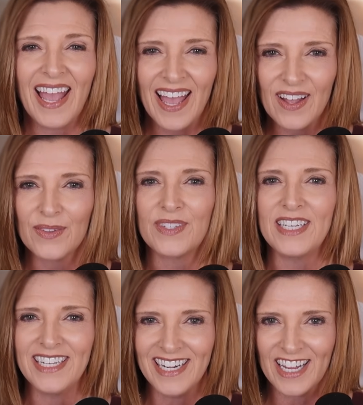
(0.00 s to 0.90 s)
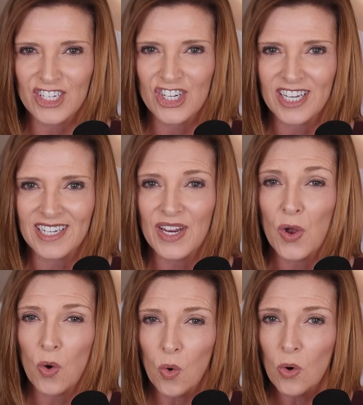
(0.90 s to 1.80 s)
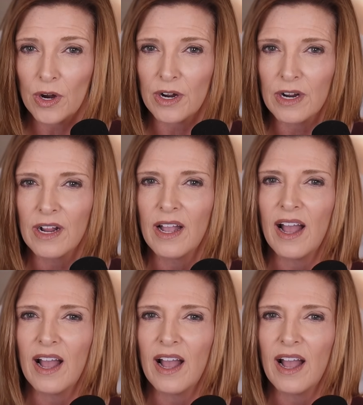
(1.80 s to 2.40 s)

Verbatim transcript: healthy connection or